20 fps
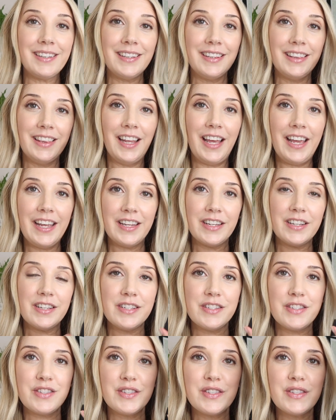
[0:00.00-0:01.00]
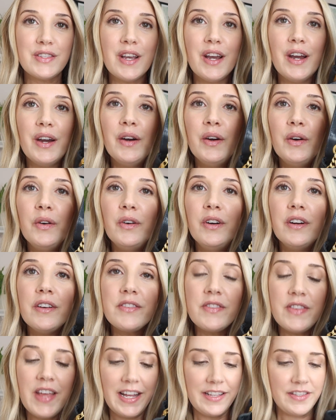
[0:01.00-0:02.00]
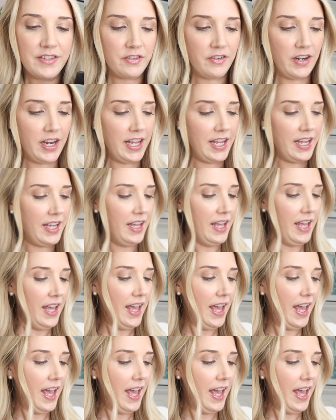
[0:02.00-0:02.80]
like so. So that's great.